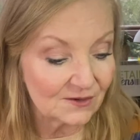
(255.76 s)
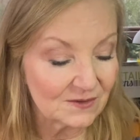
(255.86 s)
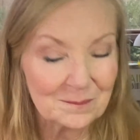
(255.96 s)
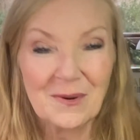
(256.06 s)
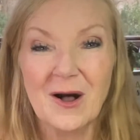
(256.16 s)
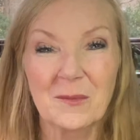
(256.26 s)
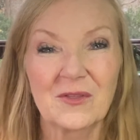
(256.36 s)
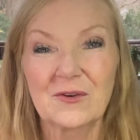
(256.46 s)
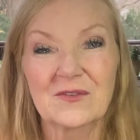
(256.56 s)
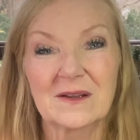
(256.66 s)
a balm, or
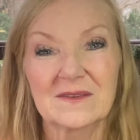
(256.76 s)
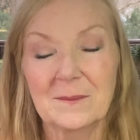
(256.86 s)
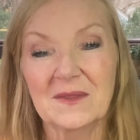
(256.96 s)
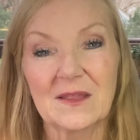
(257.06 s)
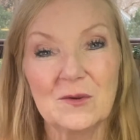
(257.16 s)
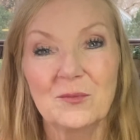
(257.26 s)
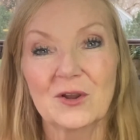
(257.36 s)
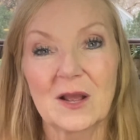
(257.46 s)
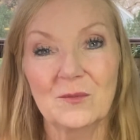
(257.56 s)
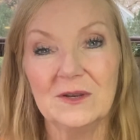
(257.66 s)
there's something that you put
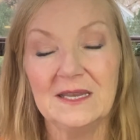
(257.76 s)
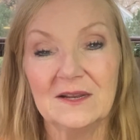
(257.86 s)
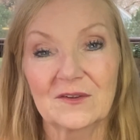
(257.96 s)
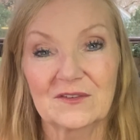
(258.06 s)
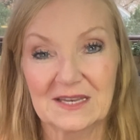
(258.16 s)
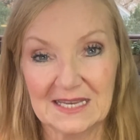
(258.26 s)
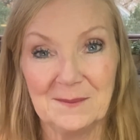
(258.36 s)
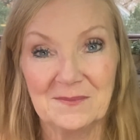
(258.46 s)
on wood needles to keep